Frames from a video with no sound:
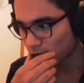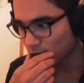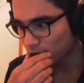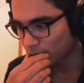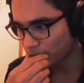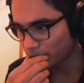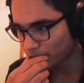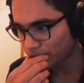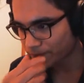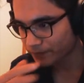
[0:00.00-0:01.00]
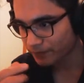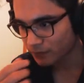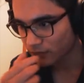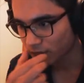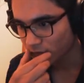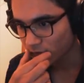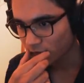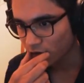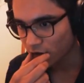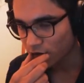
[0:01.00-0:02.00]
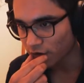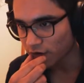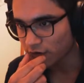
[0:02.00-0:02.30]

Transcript: Um, so